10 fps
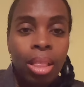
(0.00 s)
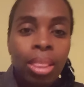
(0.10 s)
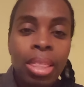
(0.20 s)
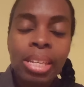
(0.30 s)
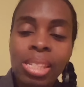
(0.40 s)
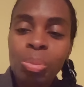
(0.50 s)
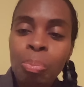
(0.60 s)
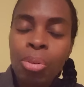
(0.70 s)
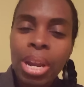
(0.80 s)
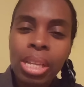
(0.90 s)
This
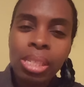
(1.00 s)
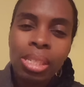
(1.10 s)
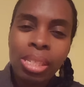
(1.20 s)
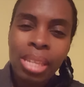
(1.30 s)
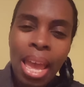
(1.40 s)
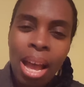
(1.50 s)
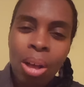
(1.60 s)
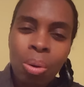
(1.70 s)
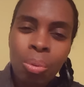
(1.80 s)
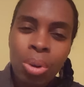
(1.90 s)
breaks
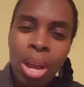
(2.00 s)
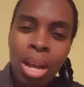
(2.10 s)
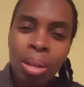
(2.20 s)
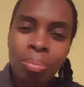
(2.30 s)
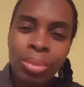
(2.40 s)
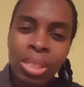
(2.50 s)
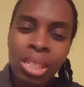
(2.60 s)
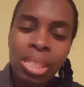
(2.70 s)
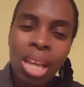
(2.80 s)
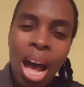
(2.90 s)
down,
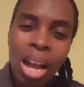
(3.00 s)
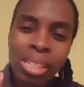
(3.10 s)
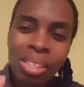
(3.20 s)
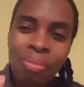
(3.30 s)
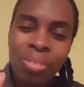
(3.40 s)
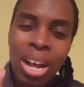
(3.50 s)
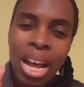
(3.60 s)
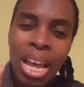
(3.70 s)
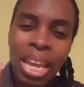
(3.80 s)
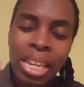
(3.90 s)

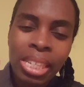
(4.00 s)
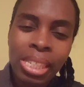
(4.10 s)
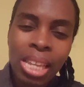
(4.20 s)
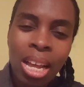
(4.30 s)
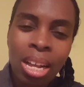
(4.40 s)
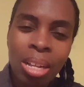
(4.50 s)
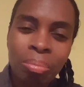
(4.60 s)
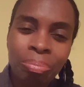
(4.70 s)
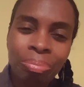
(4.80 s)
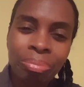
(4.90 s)
detoxifies
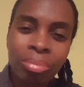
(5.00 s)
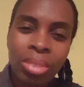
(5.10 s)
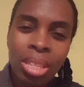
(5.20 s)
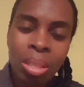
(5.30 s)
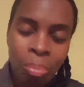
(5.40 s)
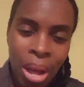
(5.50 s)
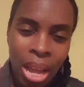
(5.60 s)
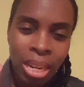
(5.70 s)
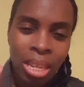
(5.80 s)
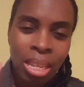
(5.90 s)
the
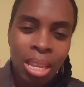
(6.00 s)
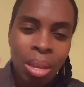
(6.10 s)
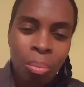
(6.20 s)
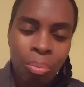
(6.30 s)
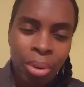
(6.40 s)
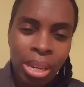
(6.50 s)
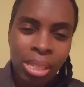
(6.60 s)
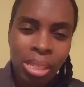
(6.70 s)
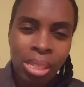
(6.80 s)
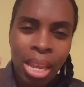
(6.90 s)
body,
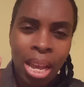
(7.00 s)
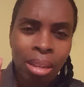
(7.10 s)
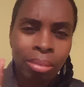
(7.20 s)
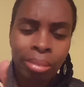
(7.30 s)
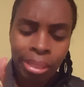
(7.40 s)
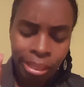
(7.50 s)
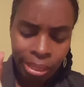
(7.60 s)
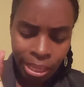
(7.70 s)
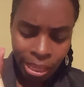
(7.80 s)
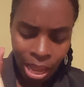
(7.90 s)
breaks down,
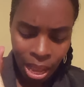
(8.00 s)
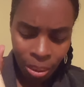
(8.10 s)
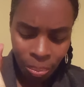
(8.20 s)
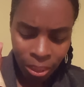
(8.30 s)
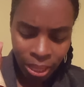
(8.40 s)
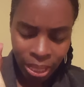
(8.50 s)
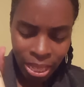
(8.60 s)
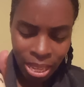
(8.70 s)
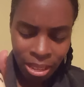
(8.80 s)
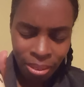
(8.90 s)
I
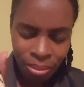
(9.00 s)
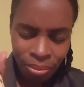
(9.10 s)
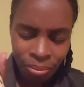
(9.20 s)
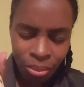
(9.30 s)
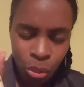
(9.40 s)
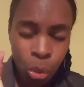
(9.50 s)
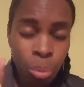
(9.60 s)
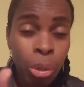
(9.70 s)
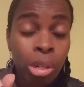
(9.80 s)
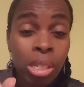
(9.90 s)
believe,
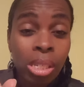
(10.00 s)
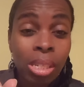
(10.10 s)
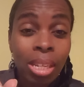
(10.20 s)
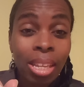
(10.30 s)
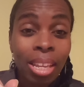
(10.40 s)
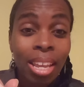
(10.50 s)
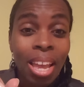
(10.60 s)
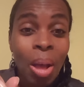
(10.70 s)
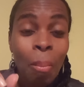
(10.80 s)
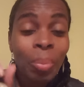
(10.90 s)
tumors.
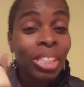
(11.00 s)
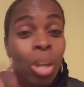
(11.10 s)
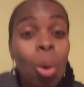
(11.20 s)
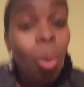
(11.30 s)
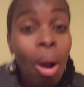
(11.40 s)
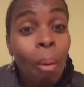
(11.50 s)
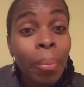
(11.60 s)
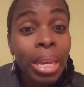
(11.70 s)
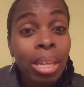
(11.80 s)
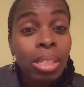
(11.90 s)
But don't quote
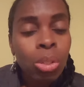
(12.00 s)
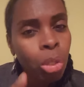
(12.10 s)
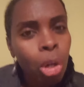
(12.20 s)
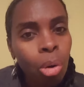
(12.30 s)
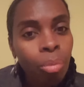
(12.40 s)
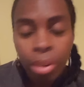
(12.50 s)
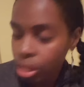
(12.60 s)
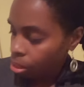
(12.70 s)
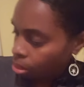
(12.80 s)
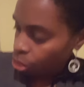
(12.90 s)
me. Do your own
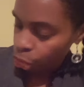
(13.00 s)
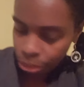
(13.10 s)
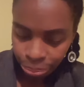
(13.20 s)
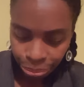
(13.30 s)
research.